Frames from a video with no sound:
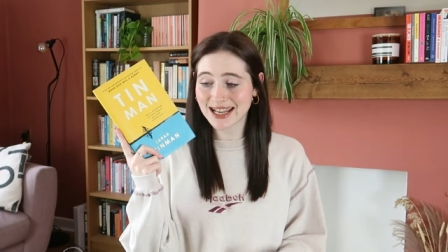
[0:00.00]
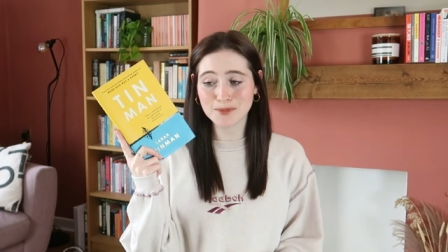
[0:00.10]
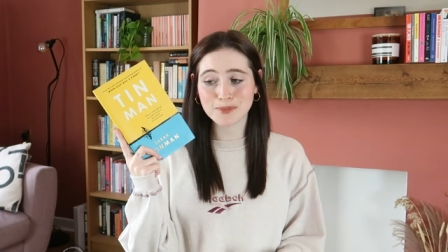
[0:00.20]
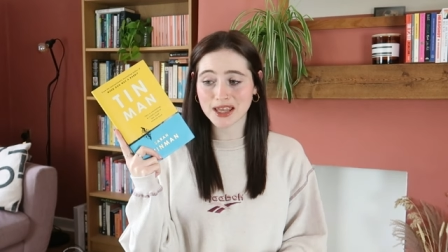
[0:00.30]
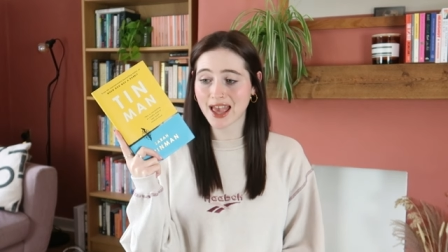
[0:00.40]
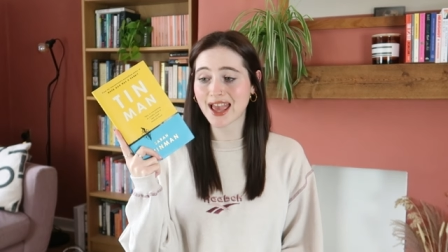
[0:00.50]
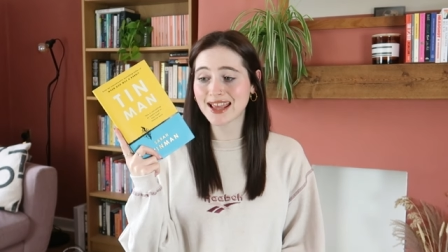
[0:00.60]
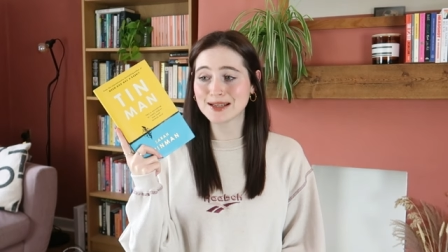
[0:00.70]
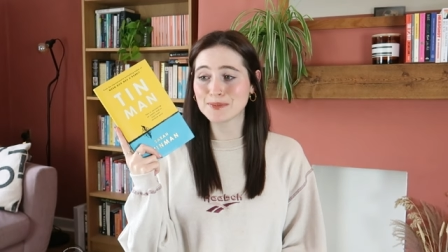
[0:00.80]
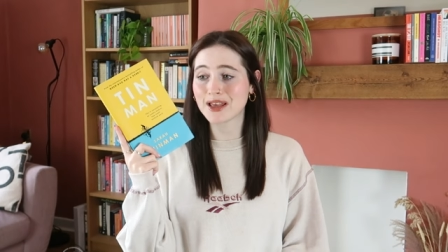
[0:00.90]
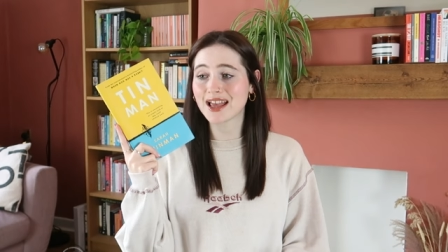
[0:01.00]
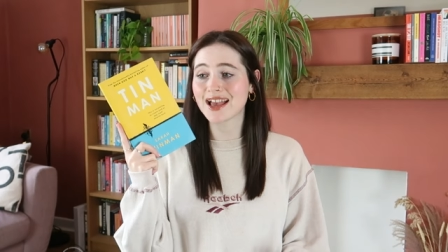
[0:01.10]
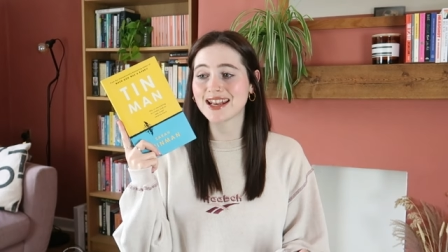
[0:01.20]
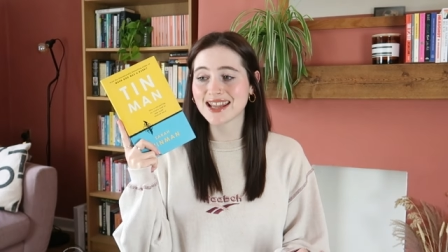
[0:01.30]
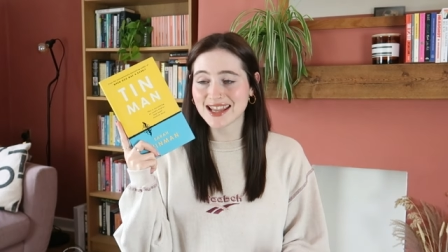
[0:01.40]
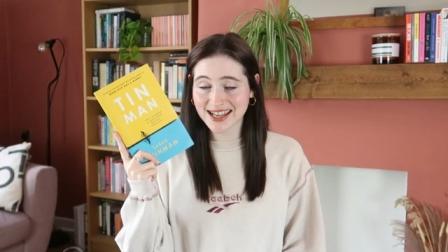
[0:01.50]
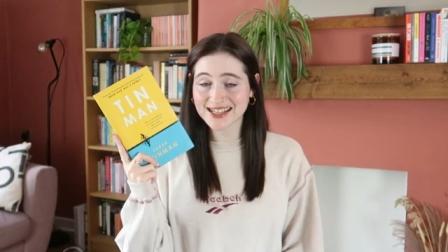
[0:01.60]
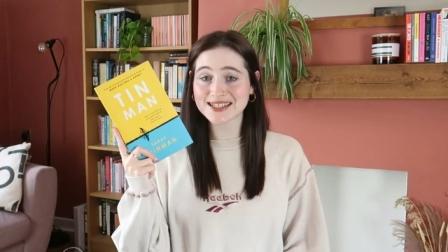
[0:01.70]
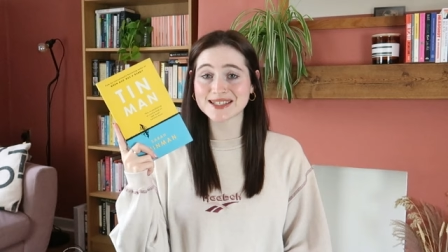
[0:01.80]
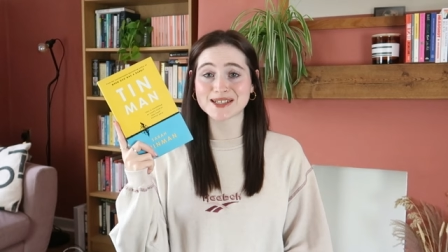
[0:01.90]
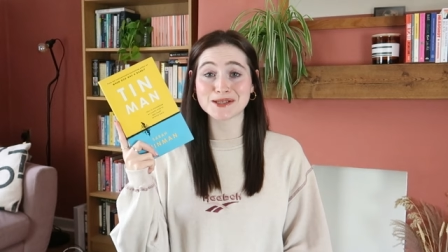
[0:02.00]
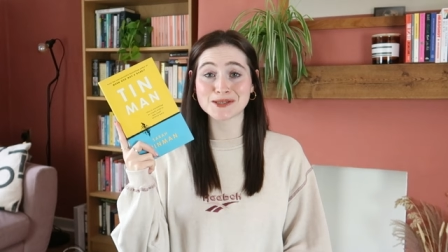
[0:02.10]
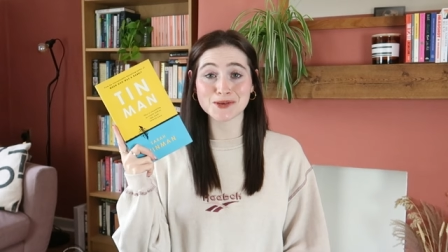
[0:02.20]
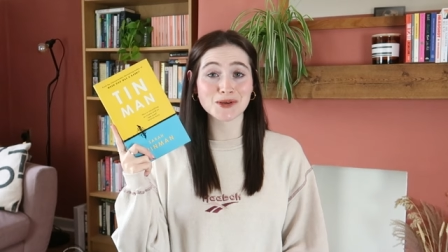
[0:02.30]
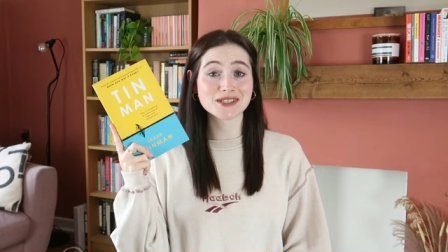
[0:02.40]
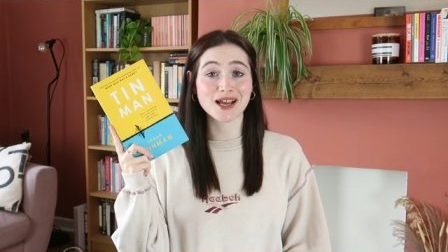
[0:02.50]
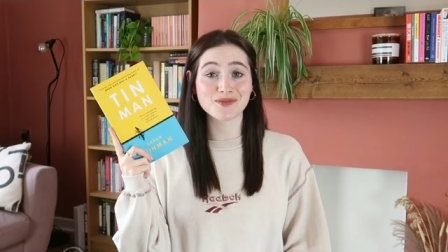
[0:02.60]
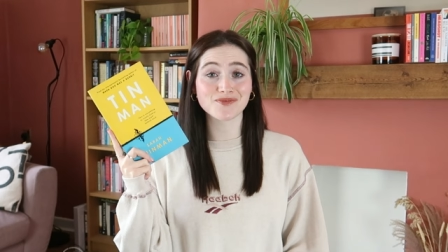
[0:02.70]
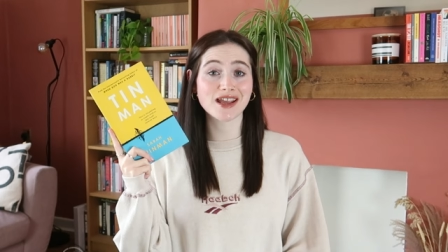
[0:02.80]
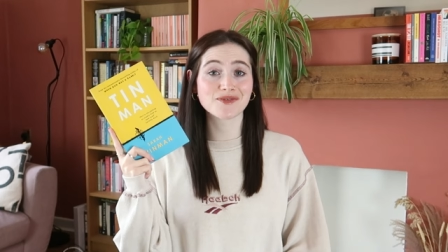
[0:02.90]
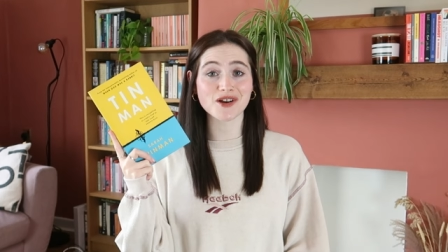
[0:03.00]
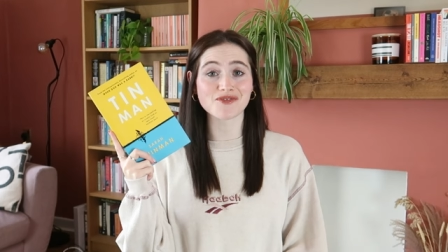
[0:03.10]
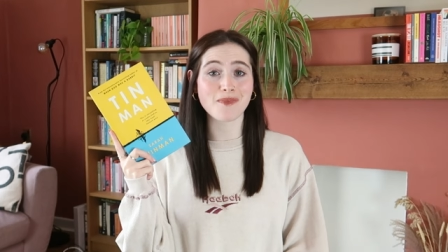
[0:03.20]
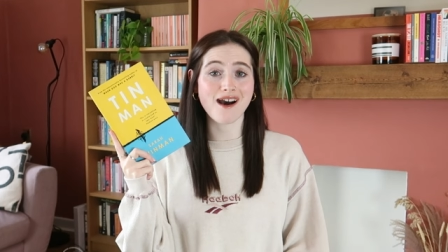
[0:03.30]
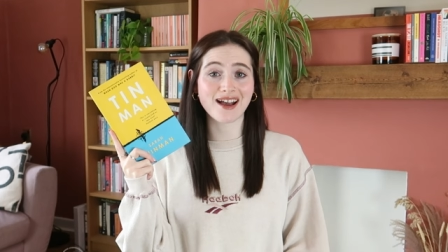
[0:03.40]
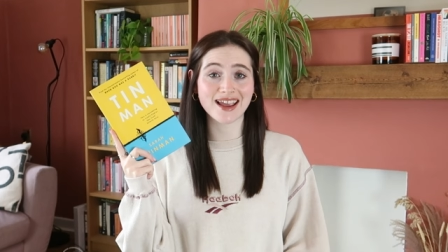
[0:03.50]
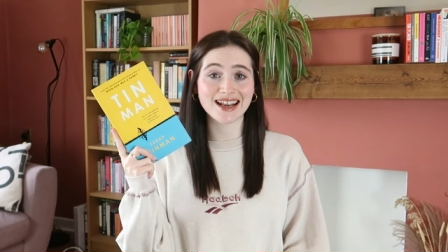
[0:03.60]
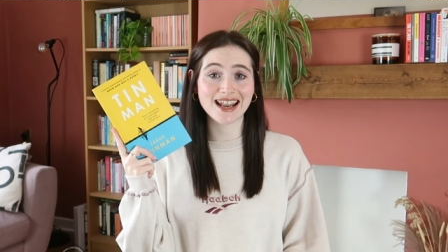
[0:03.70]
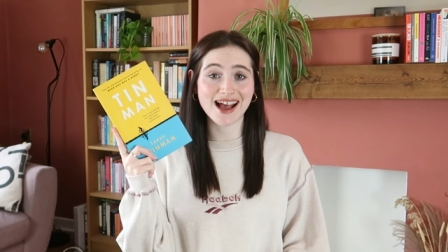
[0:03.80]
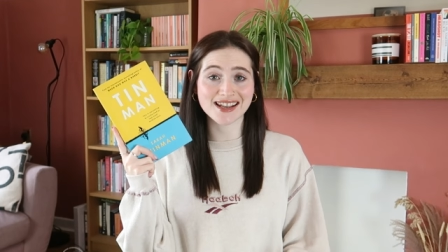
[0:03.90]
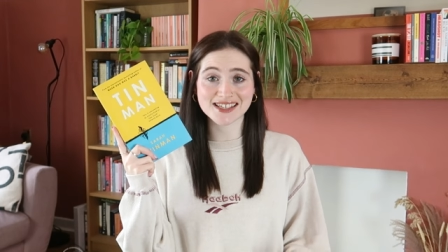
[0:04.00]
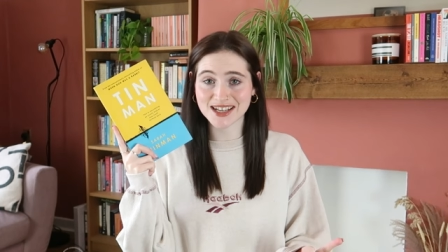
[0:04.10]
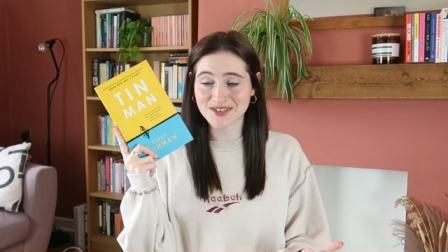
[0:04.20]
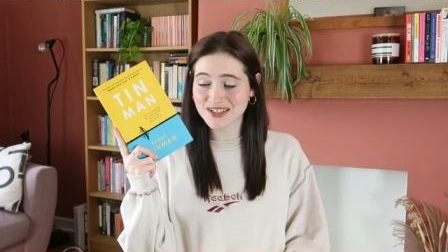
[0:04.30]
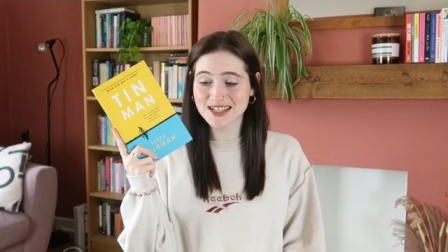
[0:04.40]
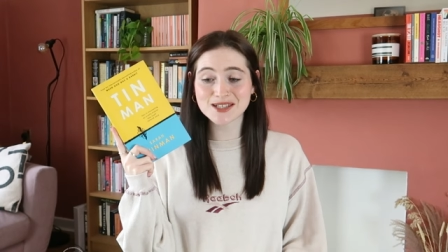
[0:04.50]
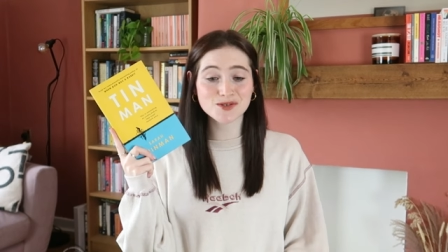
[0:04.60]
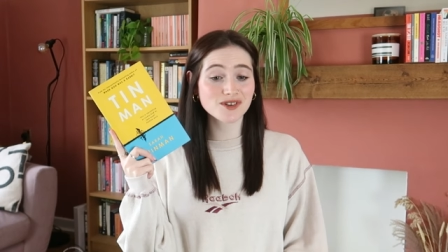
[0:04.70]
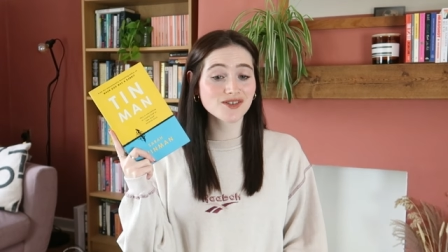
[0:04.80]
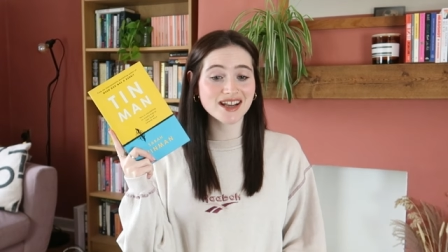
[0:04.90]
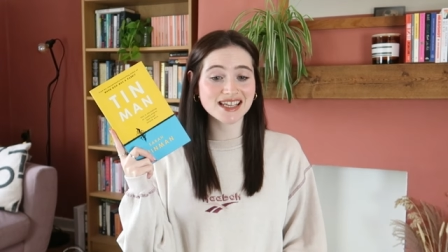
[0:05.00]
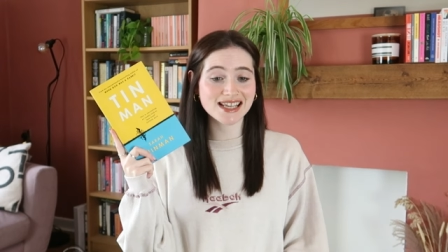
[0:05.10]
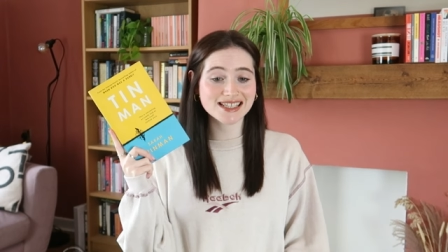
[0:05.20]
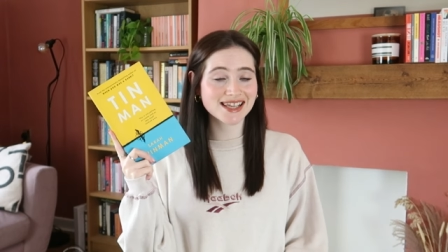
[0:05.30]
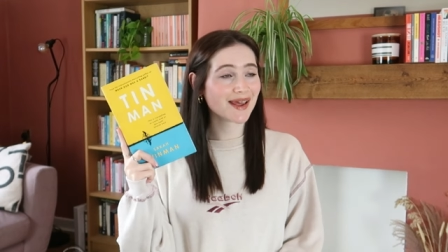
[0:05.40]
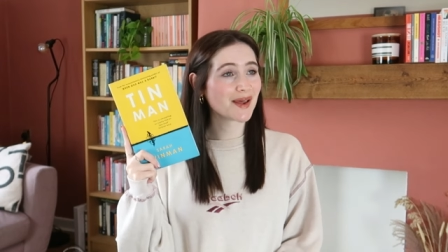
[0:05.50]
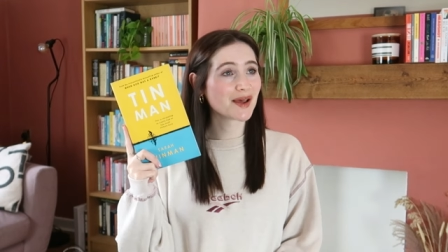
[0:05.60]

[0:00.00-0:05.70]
it became an instant all-time favourite of mine and I have since reread it